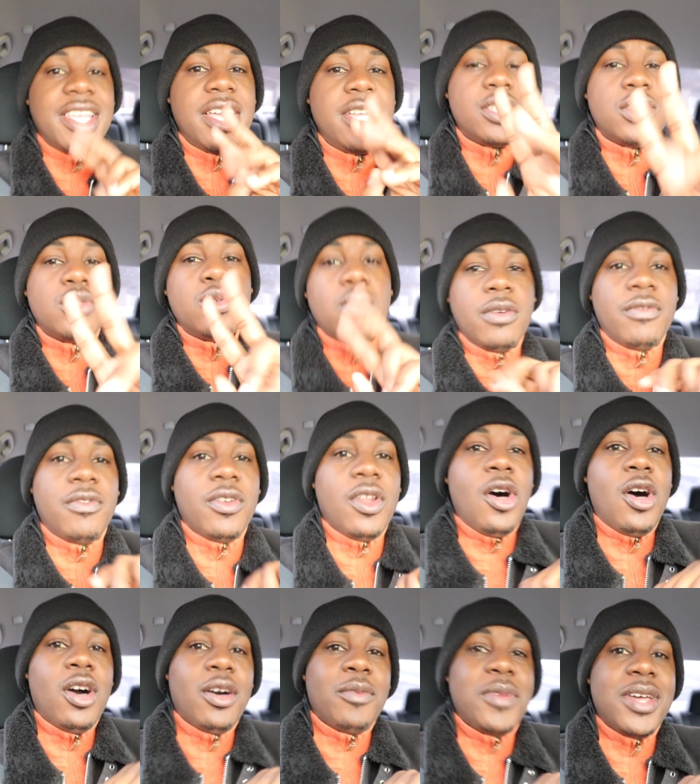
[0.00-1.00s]
day 2 of
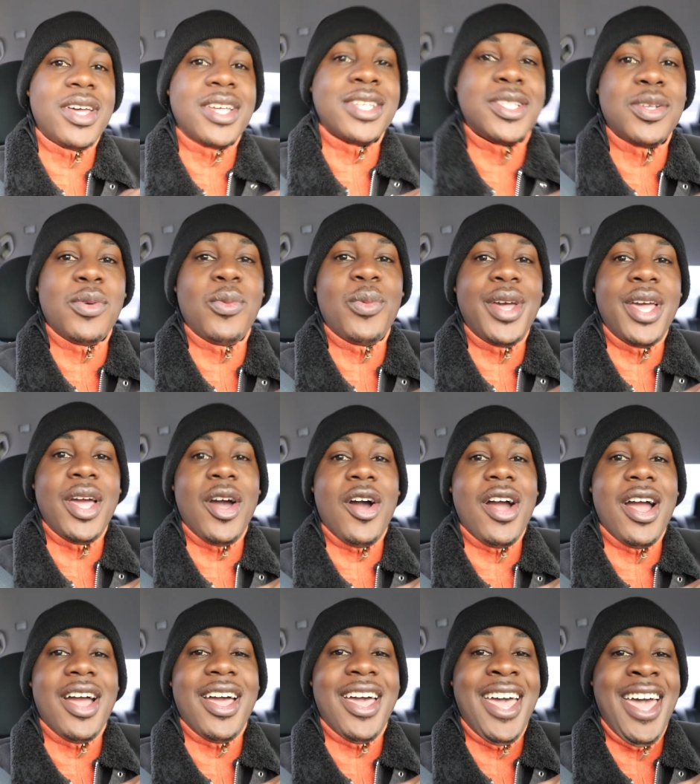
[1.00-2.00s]
Vlogmas. We
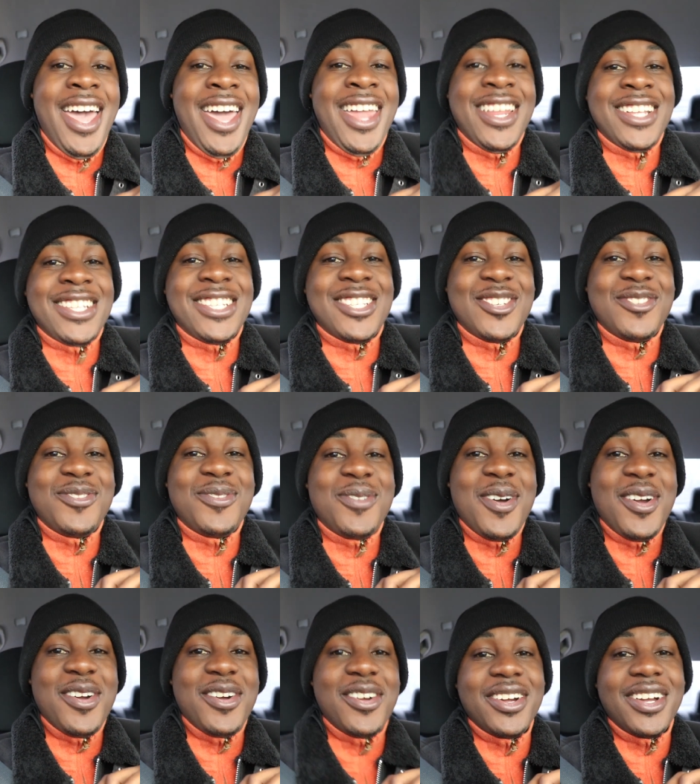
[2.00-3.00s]
are headed to
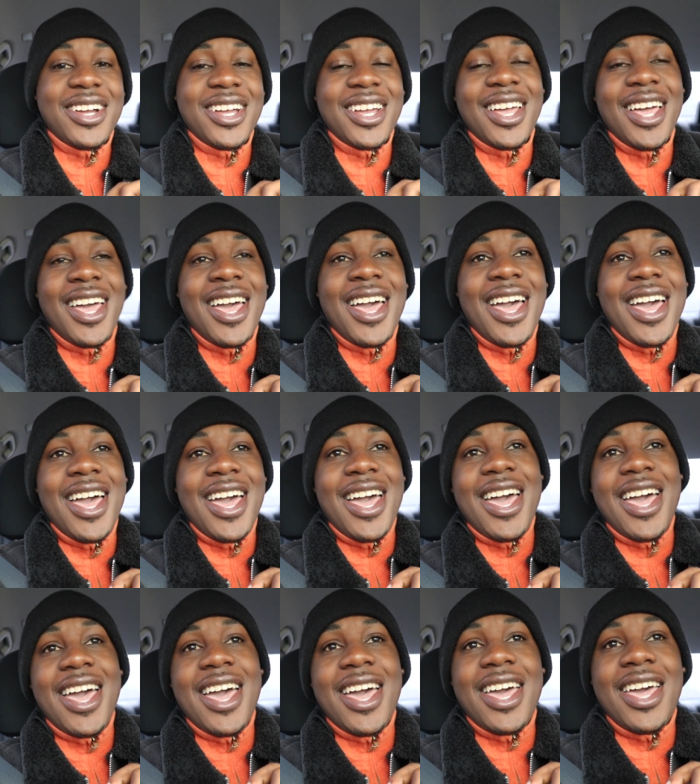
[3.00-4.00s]
work
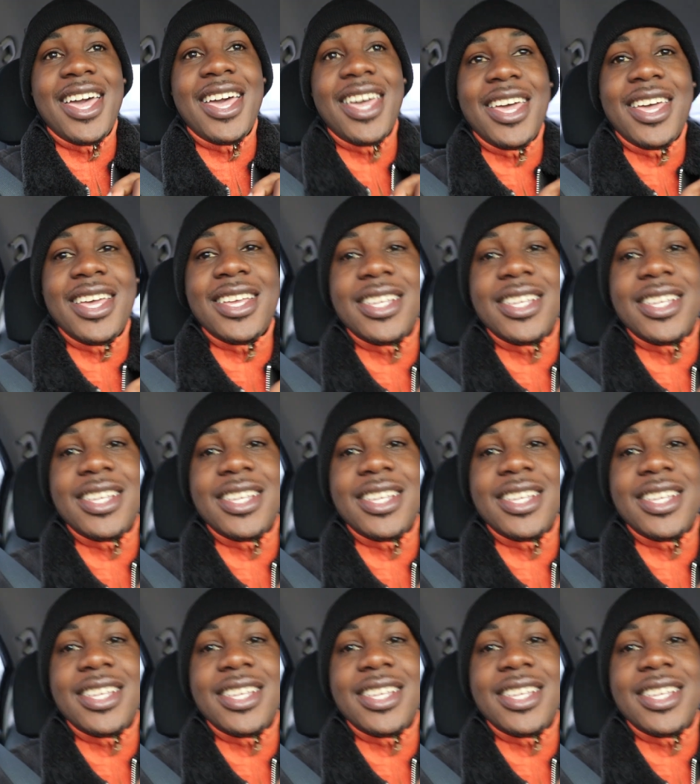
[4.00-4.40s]
and it